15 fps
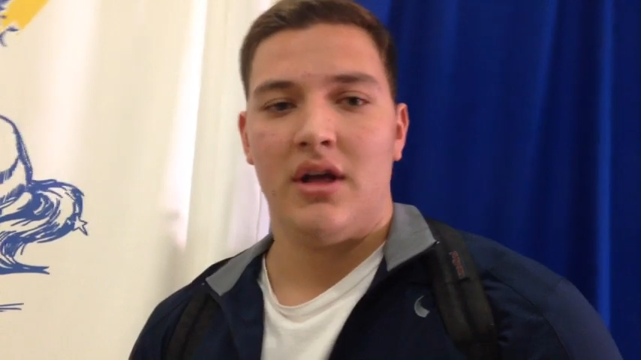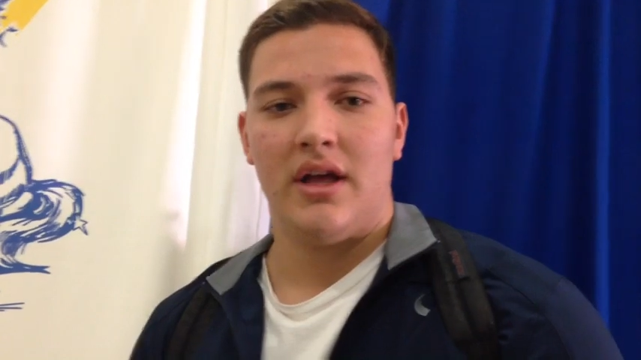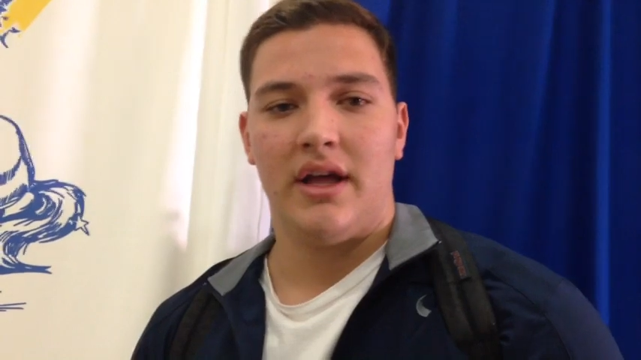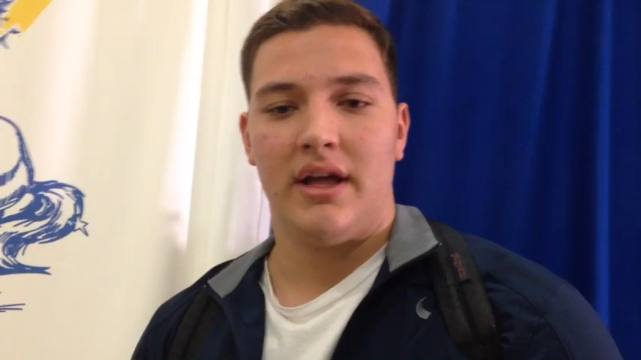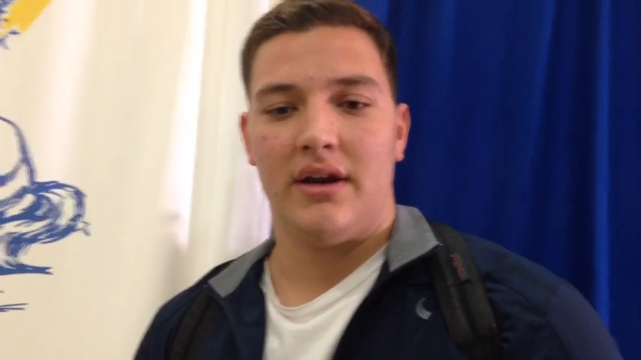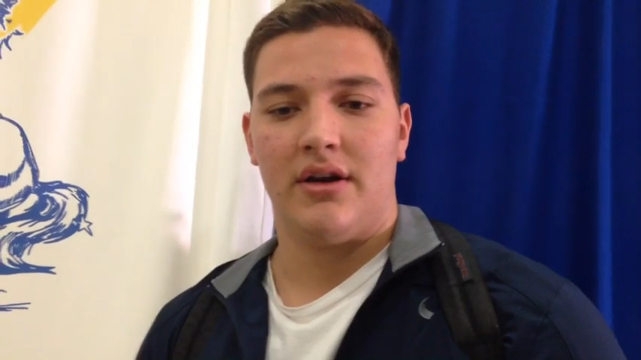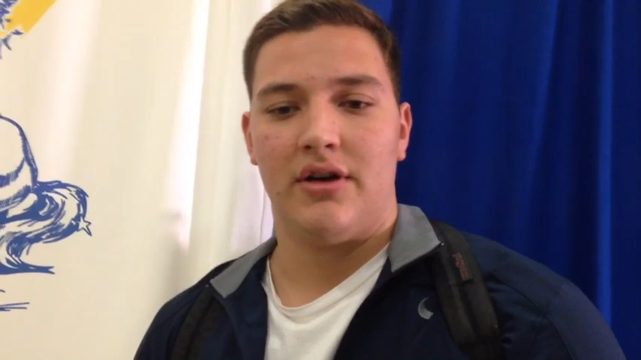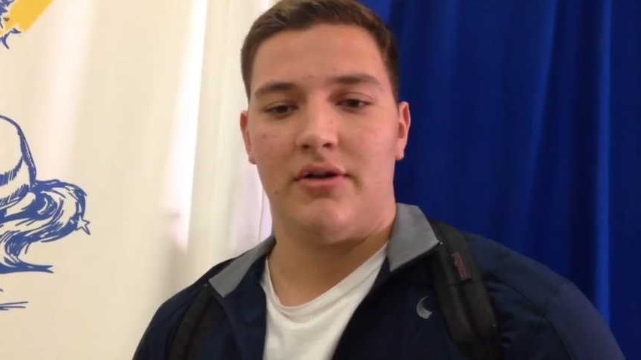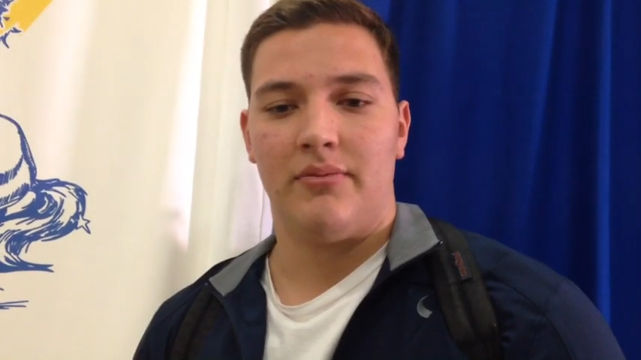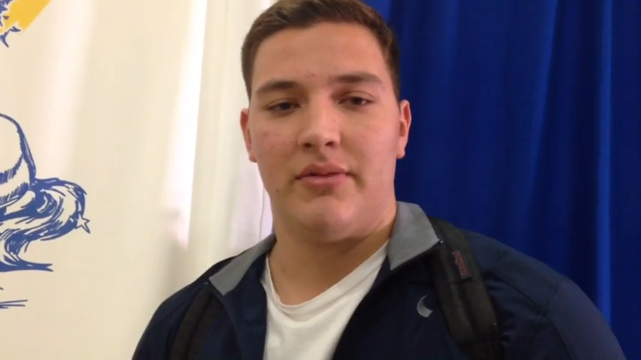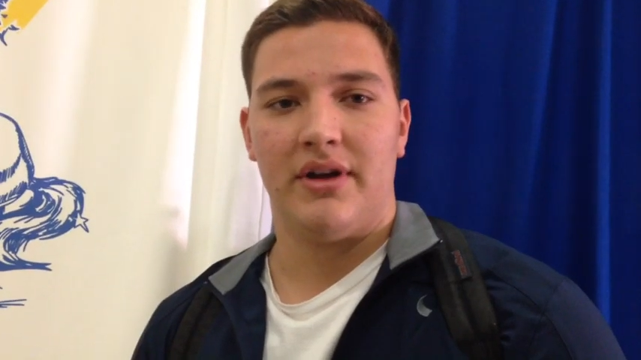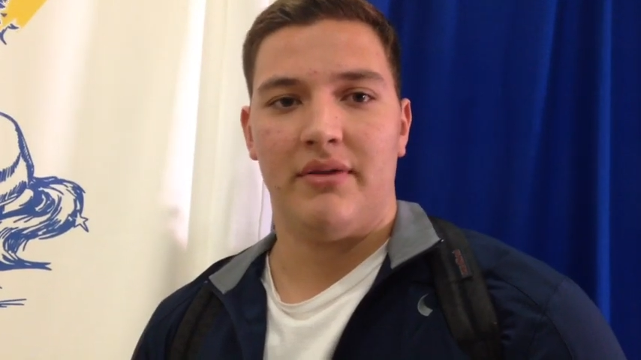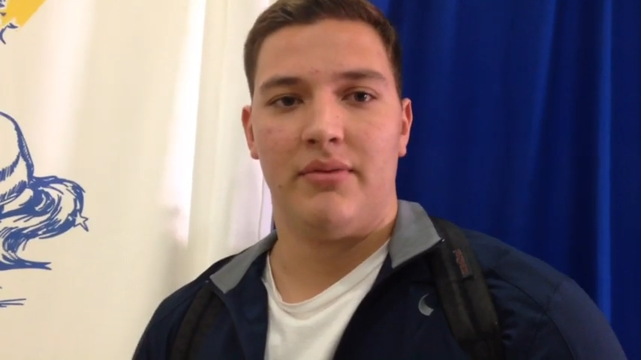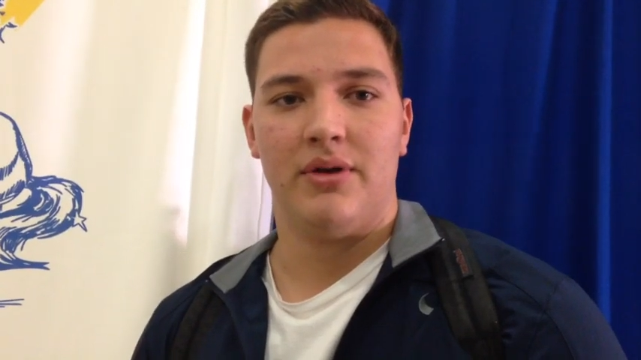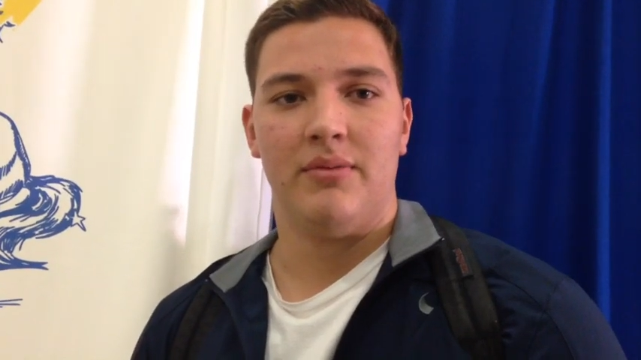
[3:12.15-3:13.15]
And um,
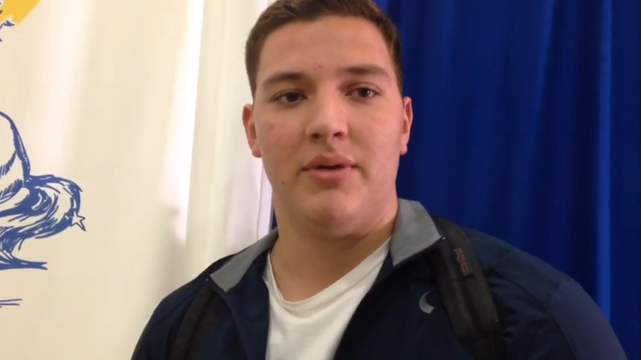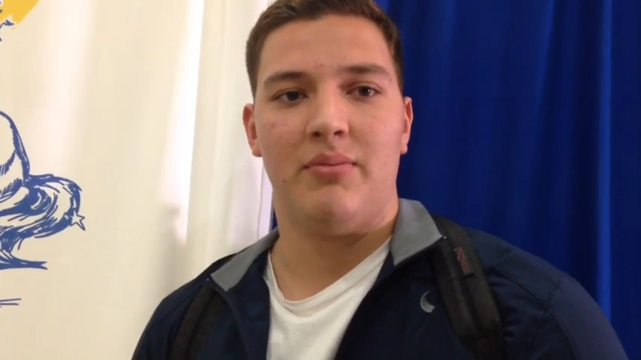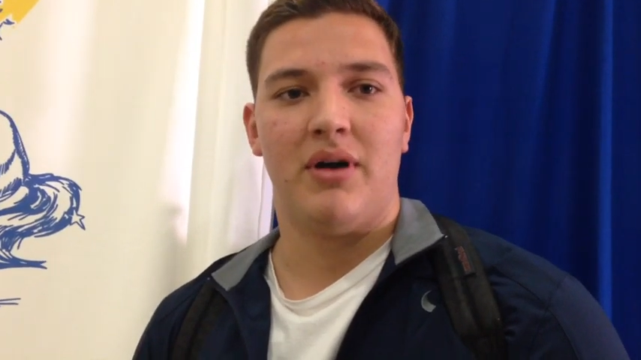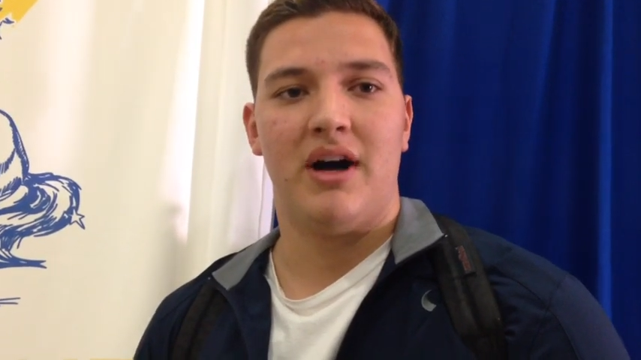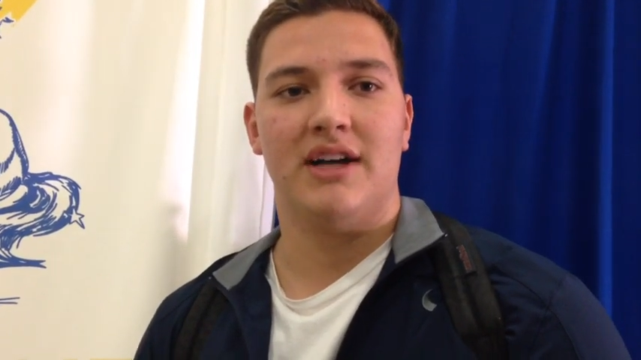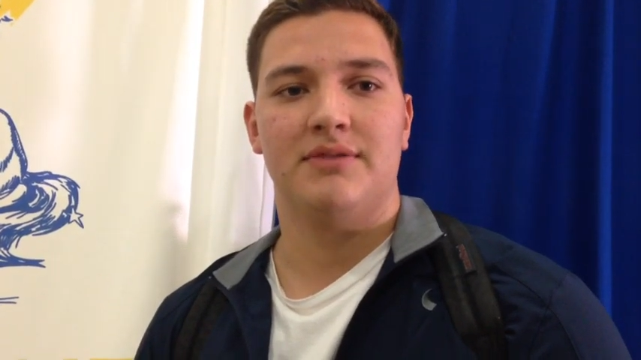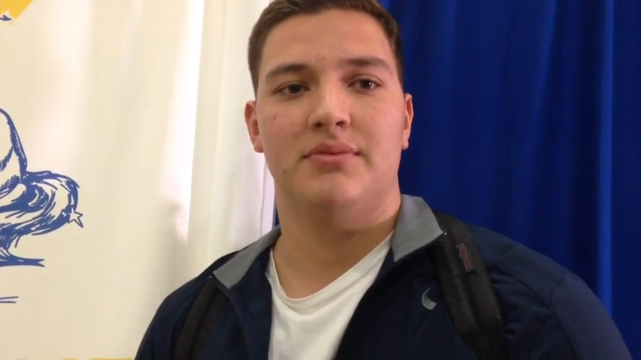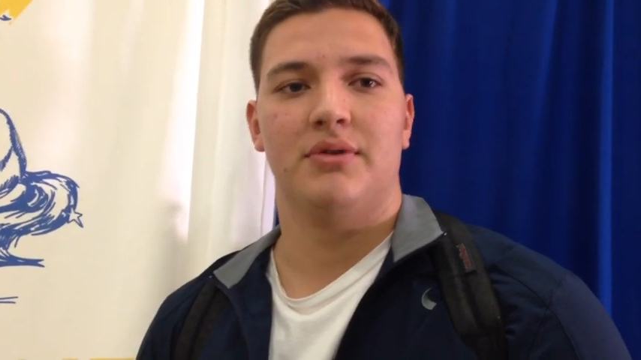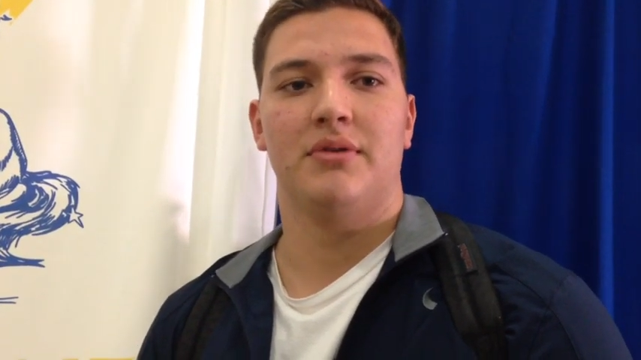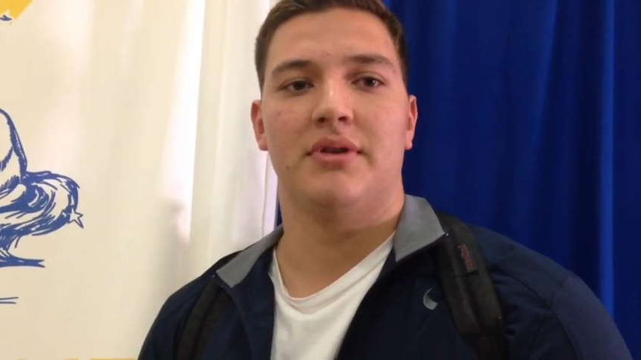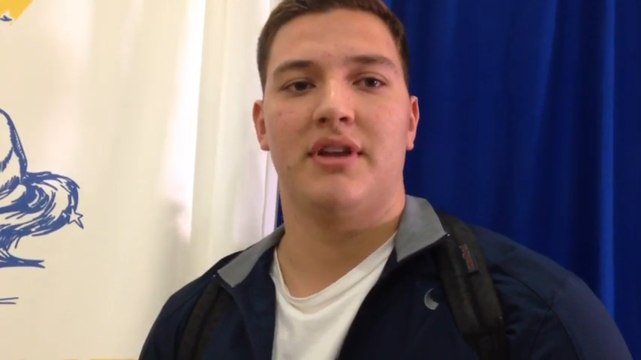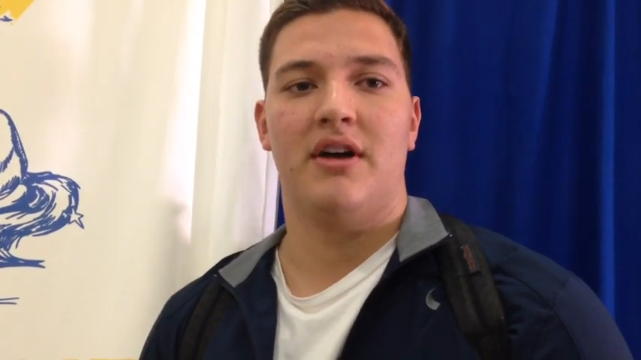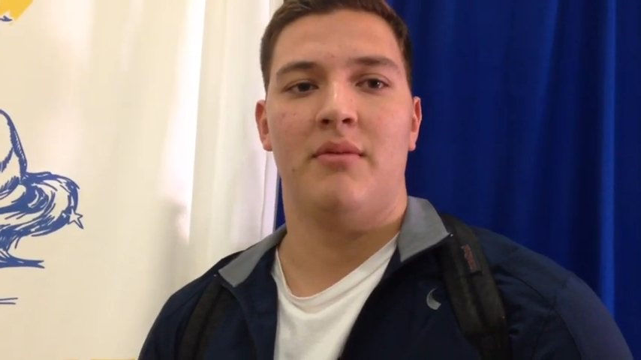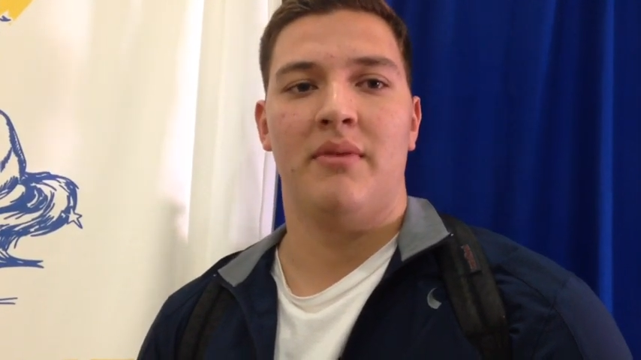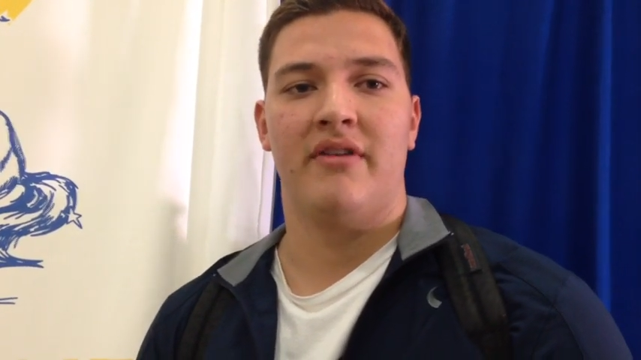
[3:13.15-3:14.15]
it wouldn't be possible without